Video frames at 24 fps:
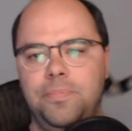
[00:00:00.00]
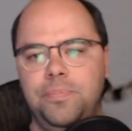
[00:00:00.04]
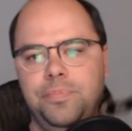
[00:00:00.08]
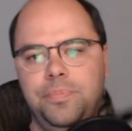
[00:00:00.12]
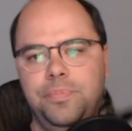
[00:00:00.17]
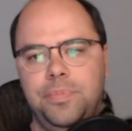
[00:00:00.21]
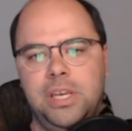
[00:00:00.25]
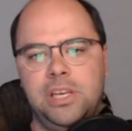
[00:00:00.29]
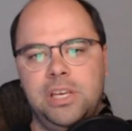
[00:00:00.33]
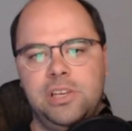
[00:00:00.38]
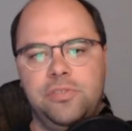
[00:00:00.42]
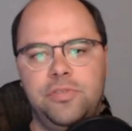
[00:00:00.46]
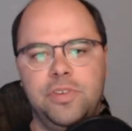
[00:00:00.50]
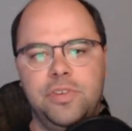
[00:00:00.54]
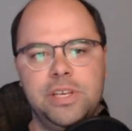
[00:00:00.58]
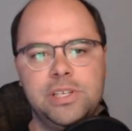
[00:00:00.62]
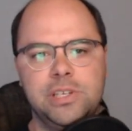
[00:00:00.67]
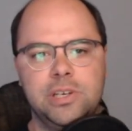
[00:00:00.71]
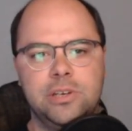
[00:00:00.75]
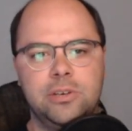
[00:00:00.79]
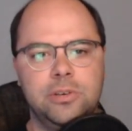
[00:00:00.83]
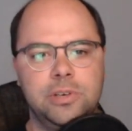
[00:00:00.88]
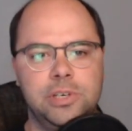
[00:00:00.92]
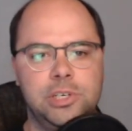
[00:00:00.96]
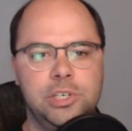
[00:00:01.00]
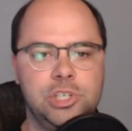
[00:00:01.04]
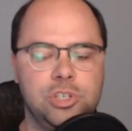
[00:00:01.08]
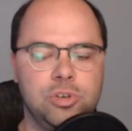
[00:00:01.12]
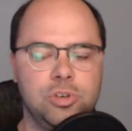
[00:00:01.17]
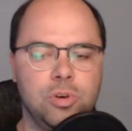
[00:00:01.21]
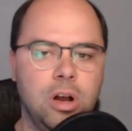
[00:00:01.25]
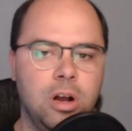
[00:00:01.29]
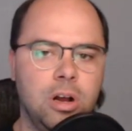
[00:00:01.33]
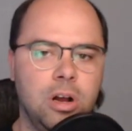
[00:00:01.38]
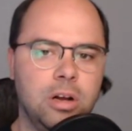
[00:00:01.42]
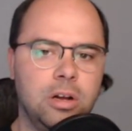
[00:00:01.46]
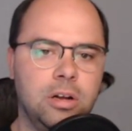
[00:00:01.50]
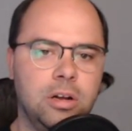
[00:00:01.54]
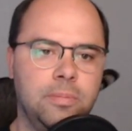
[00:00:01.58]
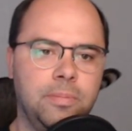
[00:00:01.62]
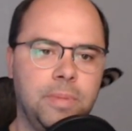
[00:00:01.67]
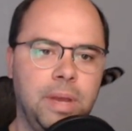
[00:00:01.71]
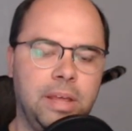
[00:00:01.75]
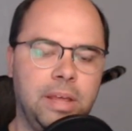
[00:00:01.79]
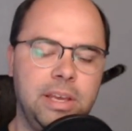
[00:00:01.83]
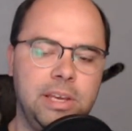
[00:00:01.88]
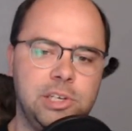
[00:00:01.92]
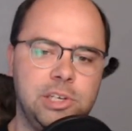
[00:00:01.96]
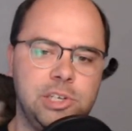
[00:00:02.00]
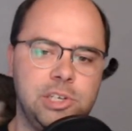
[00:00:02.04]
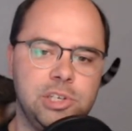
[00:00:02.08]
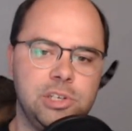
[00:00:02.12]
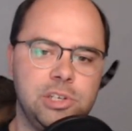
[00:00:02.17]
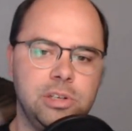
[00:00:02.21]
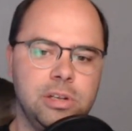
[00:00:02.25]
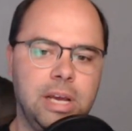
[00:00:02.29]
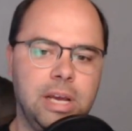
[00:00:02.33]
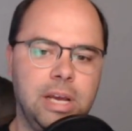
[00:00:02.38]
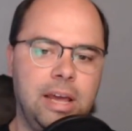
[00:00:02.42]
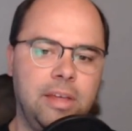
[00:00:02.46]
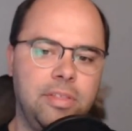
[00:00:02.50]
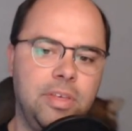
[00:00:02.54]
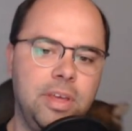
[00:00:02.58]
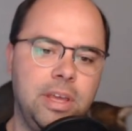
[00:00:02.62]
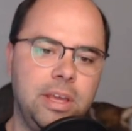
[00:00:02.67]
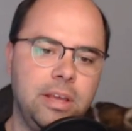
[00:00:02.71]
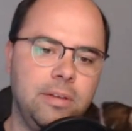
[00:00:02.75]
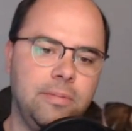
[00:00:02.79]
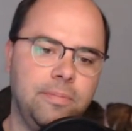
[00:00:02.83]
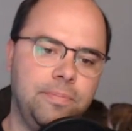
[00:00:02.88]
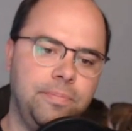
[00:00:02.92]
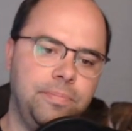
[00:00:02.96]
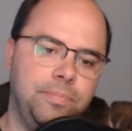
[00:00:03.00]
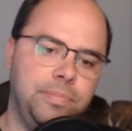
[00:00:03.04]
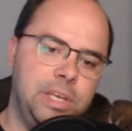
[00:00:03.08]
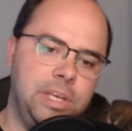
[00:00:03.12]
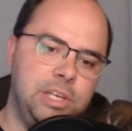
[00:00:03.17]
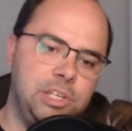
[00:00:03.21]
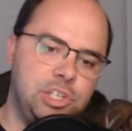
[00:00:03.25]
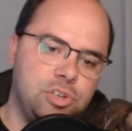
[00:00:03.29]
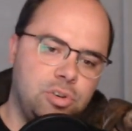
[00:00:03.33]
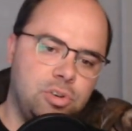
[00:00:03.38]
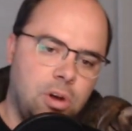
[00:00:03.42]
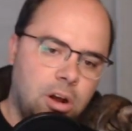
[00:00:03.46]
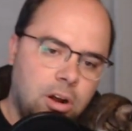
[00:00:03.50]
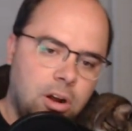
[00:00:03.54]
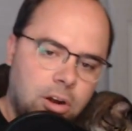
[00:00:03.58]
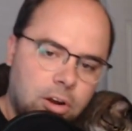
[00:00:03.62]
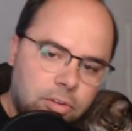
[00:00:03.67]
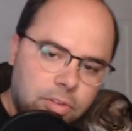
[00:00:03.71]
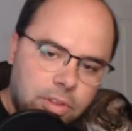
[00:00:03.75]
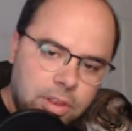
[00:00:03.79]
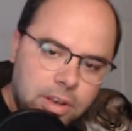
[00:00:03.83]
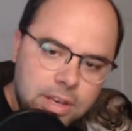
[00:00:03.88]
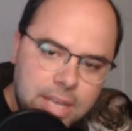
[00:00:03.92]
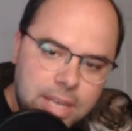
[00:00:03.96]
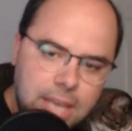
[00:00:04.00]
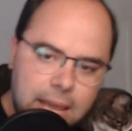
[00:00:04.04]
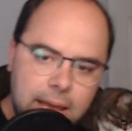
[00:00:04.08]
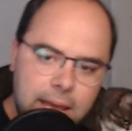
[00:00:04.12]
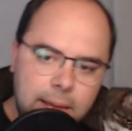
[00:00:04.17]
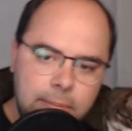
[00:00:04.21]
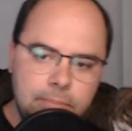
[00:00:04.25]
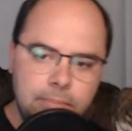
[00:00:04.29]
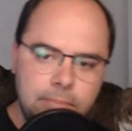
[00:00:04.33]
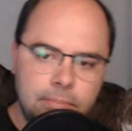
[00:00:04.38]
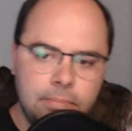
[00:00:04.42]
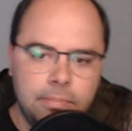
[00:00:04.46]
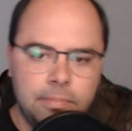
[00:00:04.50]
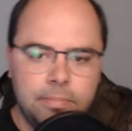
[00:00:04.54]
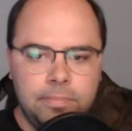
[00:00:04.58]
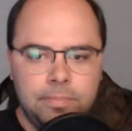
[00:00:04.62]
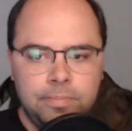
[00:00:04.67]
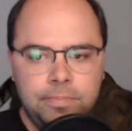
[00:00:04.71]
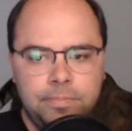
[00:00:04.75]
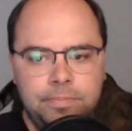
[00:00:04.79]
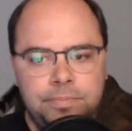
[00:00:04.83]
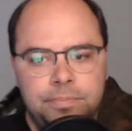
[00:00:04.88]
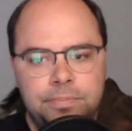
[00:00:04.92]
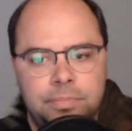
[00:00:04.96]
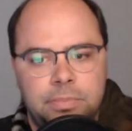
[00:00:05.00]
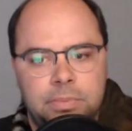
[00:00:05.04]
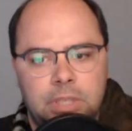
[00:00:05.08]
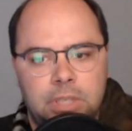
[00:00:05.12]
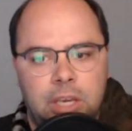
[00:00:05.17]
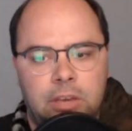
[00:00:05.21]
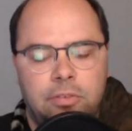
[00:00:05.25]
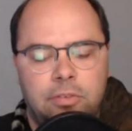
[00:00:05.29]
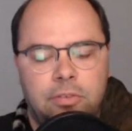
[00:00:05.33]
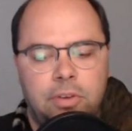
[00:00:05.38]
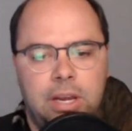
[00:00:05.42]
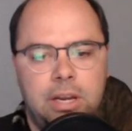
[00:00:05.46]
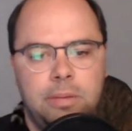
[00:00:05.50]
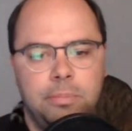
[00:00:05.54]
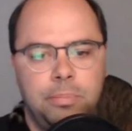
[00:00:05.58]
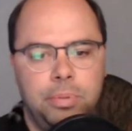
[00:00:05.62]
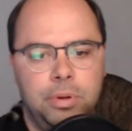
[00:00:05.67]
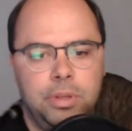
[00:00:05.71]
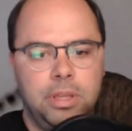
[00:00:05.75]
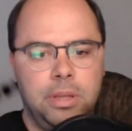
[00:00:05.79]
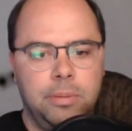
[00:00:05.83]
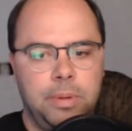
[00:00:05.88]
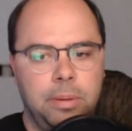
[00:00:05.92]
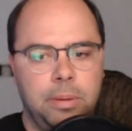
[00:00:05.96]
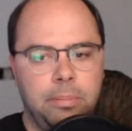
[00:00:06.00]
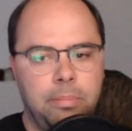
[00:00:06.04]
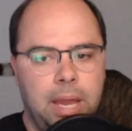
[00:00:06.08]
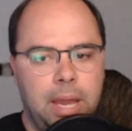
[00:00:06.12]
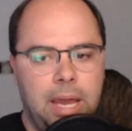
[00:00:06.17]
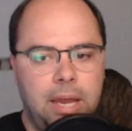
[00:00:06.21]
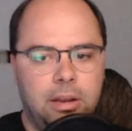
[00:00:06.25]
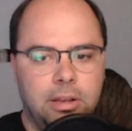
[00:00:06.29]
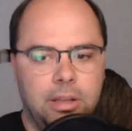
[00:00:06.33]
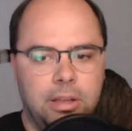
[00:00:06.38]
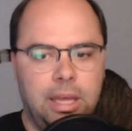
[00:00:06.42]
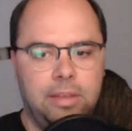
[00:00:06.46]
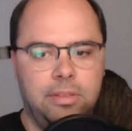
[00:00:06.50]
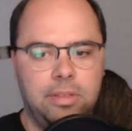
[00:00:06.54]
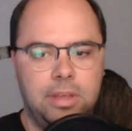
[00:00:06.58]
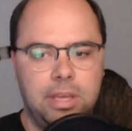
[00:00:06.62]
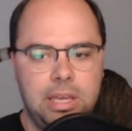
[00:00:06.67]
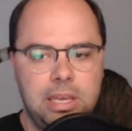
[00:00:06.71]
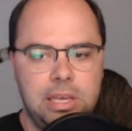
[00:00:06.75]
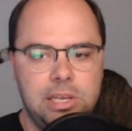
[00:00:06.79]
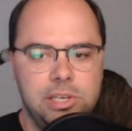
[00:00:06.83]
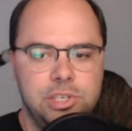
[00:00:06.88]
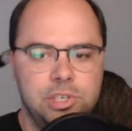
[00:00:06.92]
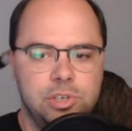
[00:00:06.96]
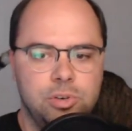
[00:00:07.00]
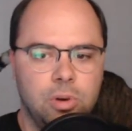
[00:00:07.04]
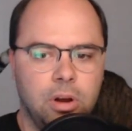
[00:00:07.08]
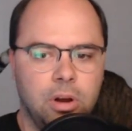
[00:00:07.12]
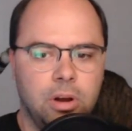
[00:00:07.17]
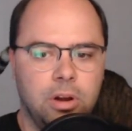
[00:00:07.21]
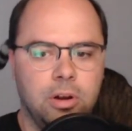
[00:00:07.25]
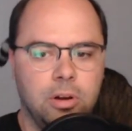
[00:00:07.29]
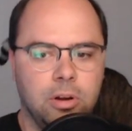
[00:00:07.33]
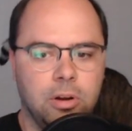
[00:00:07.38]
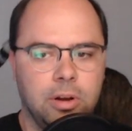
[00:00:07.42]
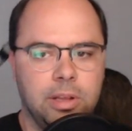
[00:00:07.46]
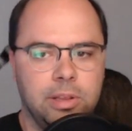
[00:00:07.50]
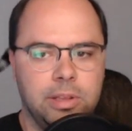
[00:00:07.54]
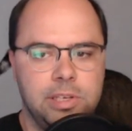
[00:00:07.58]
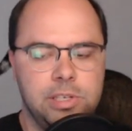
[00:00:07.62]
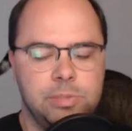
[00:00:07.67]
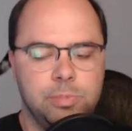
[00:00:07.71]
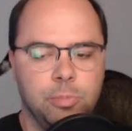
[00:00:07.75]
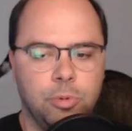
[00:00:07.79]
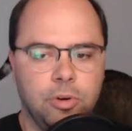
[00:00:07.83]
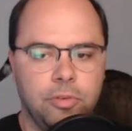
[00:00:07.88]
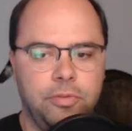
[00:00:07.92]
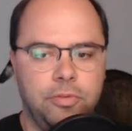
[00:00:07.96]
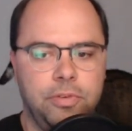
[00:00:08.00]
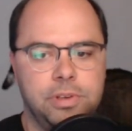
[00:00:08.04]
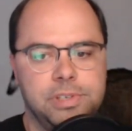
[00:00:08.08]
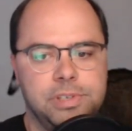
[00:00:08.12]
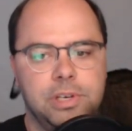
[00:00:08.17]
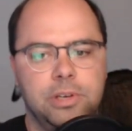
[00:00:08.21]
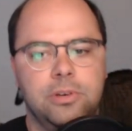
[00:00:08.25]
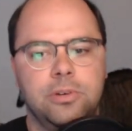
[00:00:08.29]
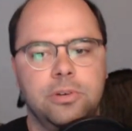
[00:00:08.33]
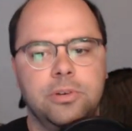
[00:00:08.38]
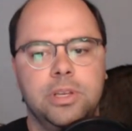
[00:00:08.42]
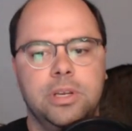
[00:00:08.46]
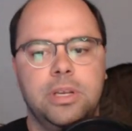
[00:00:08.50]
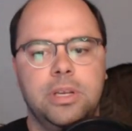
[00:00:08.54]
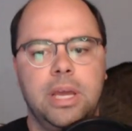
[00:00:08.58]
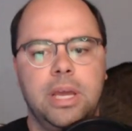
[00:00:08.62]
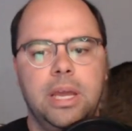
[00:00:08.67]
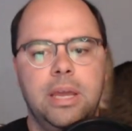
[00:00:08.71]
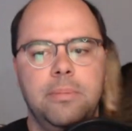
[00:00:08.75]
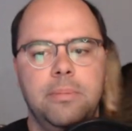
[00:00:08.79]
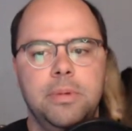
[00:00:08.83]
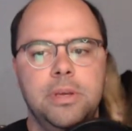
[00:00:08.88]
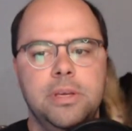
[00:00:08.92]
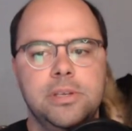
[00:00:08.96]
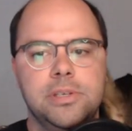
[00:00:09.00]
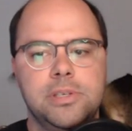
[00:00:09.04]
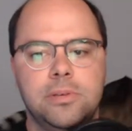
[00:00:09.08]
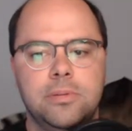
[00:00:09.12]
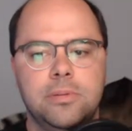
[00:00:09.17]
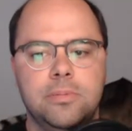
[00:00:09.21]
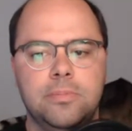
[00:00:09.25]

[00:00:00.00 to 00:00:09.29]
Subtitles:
He's physical. He's strong. I think he's stronger than Dame. If I had to put them in a battle, I think he's stronger or at least more physical than Dame is.